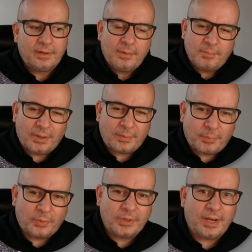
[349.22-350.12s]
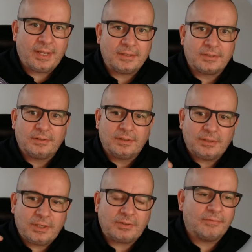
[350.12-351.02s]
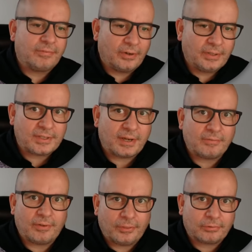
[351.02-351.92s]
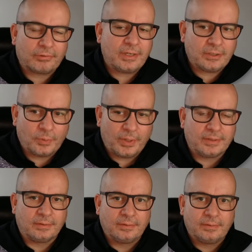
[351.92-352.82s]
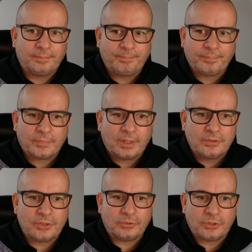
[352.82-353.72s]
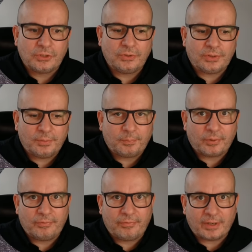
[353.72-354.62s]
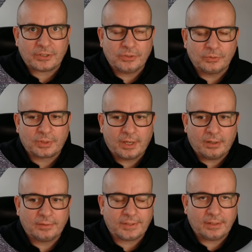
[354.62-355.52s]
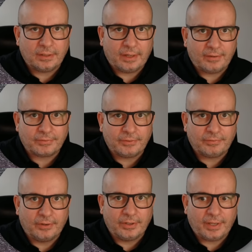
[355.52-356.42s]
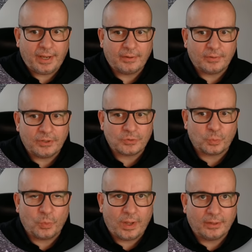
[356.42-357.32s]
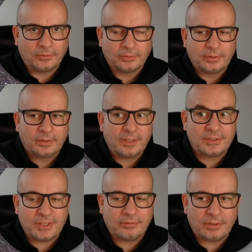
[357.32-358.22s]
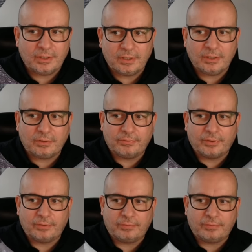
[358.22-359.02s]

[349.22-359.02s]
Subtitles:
But the point is, you can find this out for £3. So should the professional car dealer have to find it out as well, considering that you can find it for